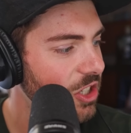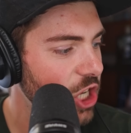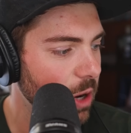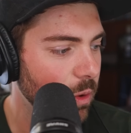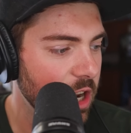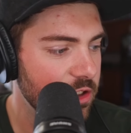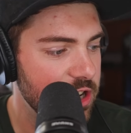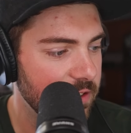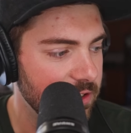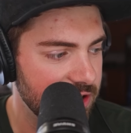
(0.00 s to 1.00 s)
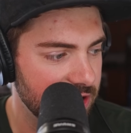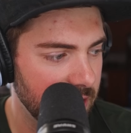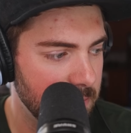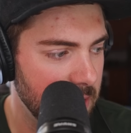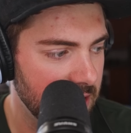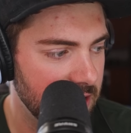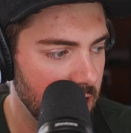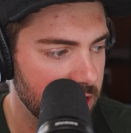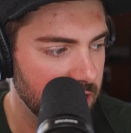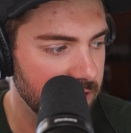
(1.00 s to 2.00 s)
Shit, what other difference, like big
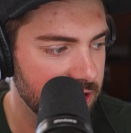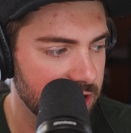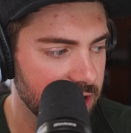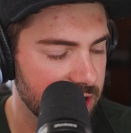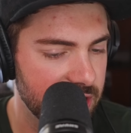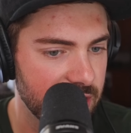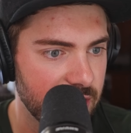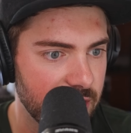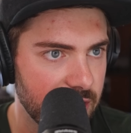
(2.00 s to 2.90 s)
gear differences